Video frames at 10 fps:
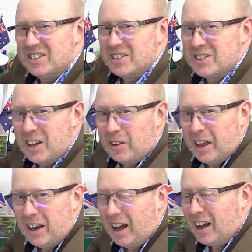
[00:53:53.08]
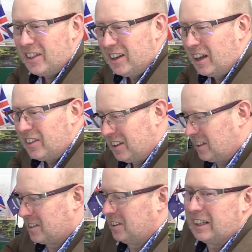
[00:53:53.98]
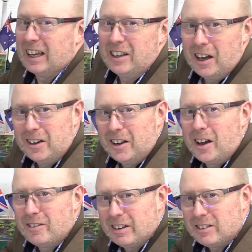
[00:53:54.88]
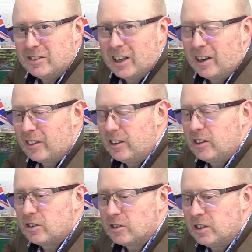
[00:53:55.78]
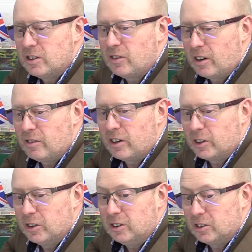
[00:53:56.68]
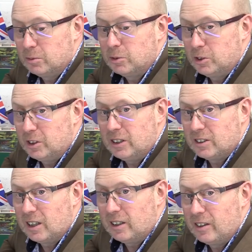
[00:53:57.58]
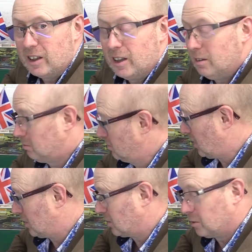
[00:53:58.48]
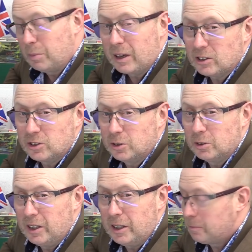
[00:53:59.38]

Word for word: so then, I think I think it's going to get nine and a half out of ten. I think the instructions are very very good. There's some good detail in there. Tells you good backstory,